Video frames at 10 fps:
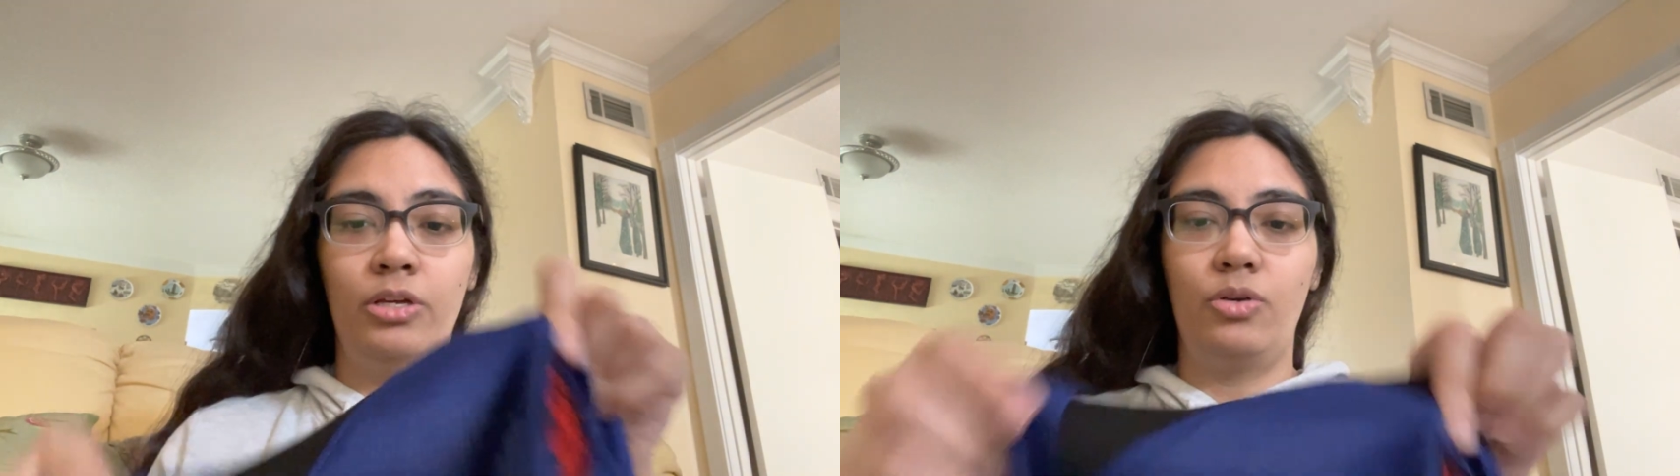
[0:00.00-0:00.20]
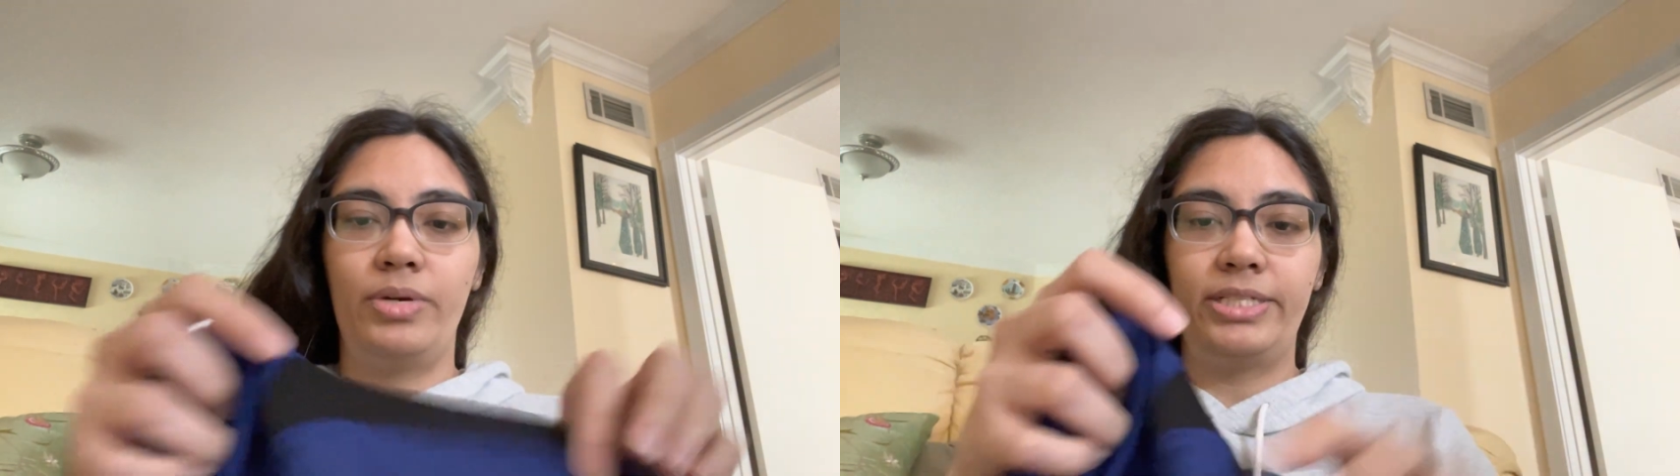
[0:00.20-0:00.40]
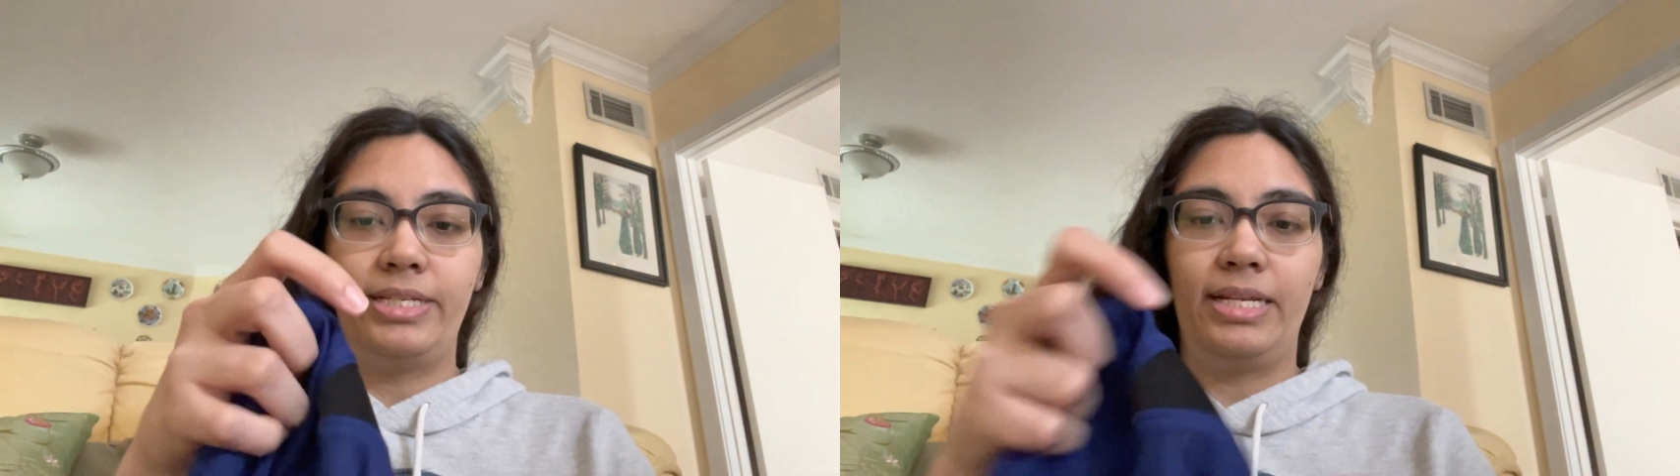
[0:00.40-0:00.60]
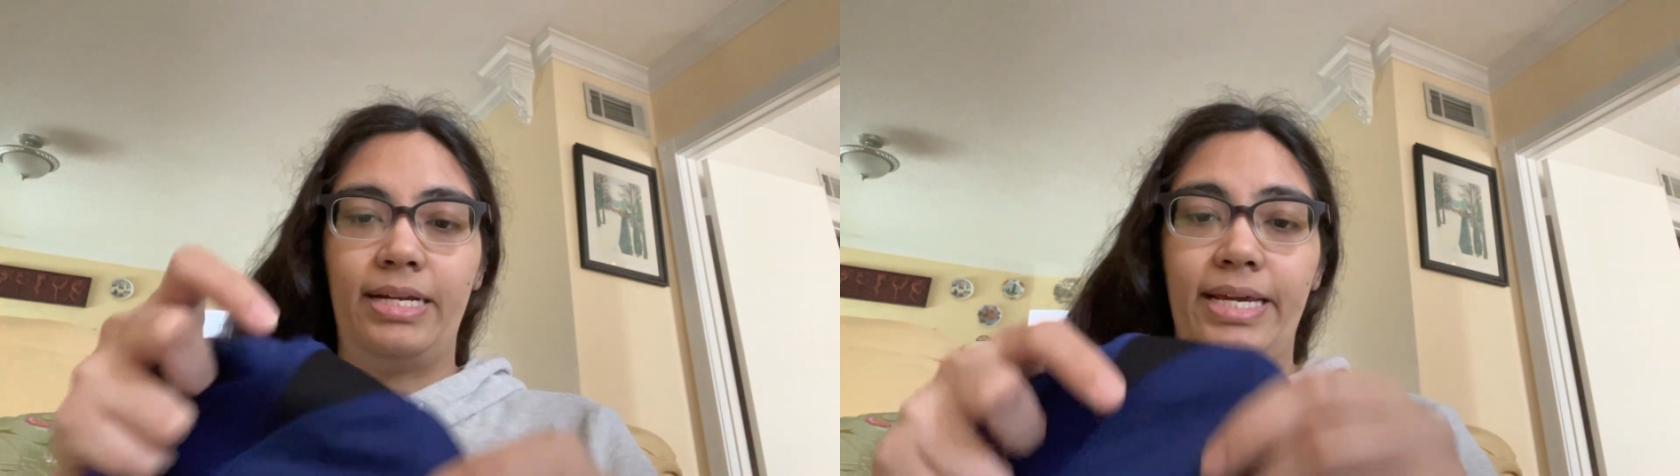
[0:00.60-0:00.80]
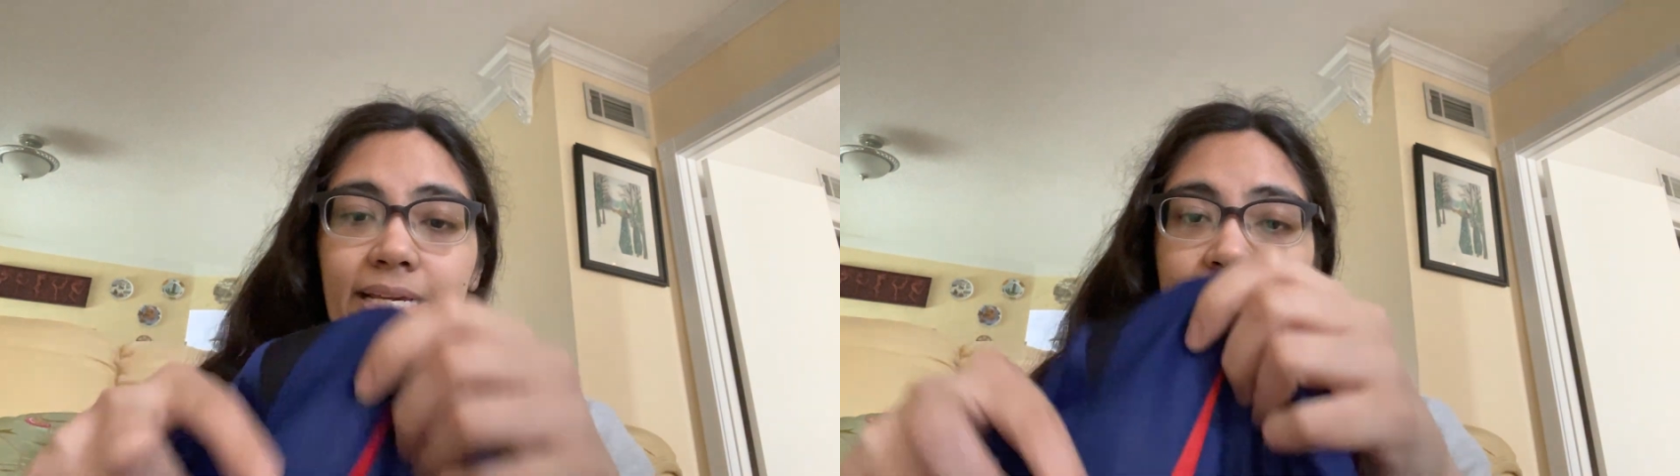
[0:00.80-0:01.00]
Going to the
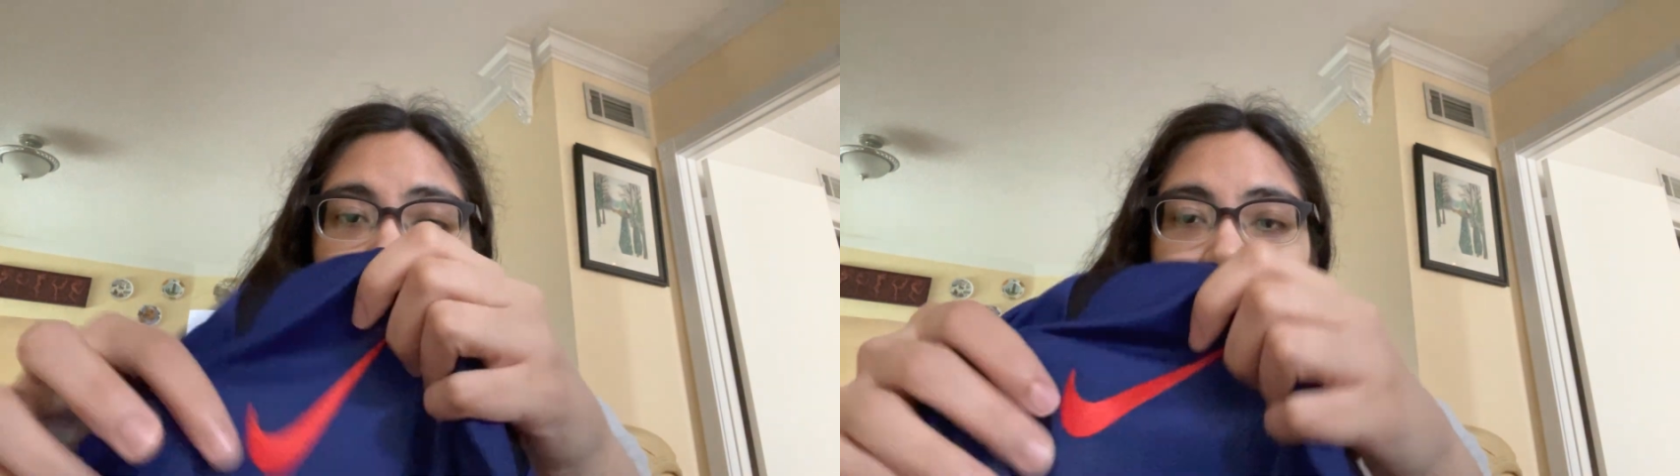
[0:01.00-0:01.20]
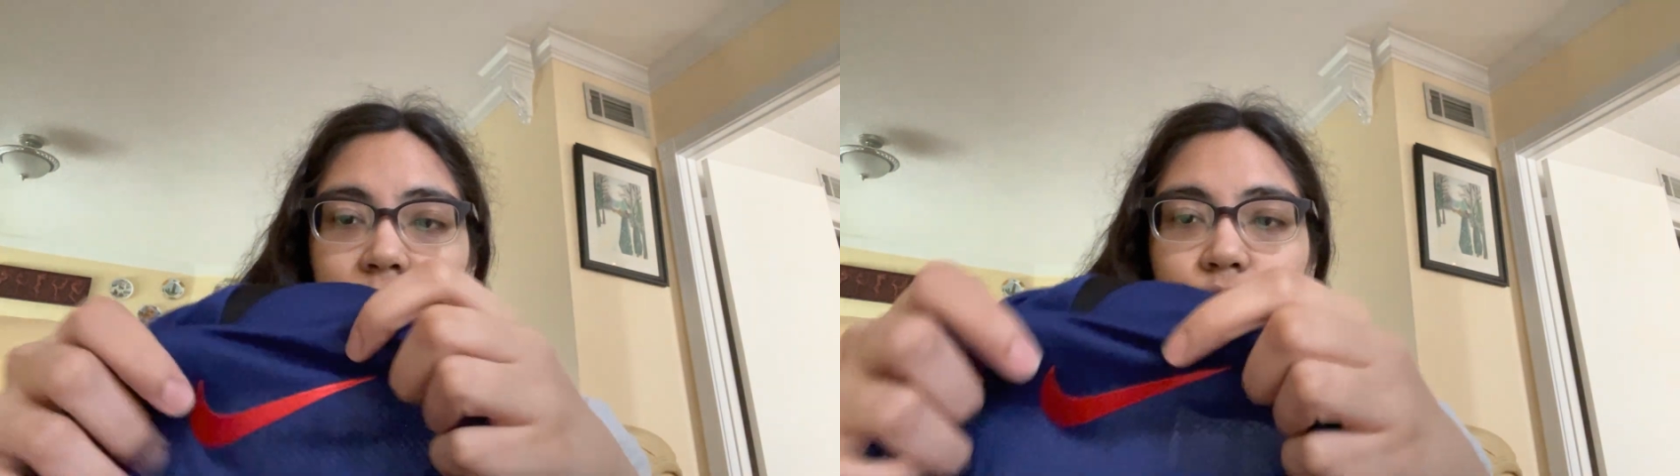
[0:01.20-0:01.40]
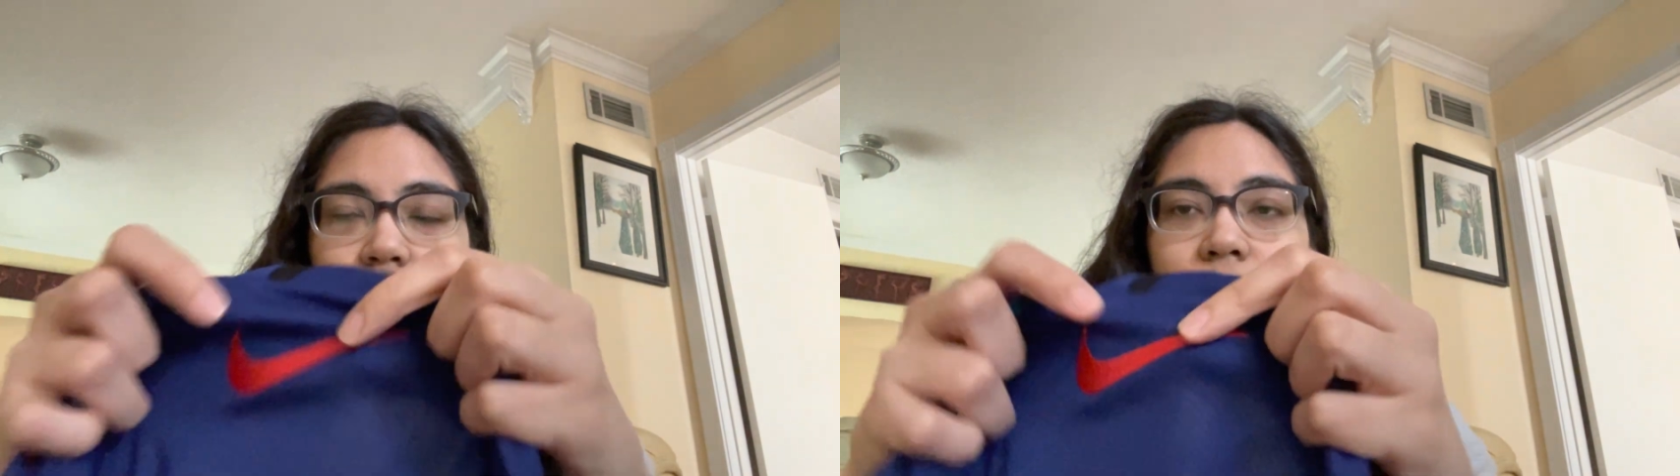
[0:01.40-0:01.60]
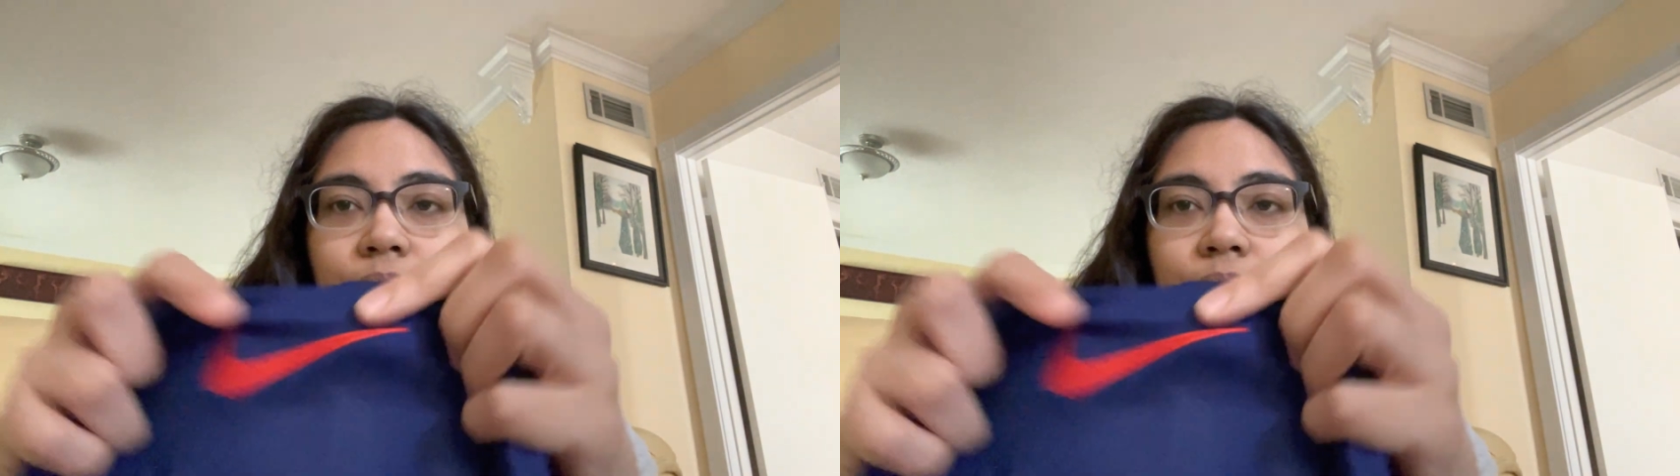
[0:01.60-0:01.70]
Nike swoosh,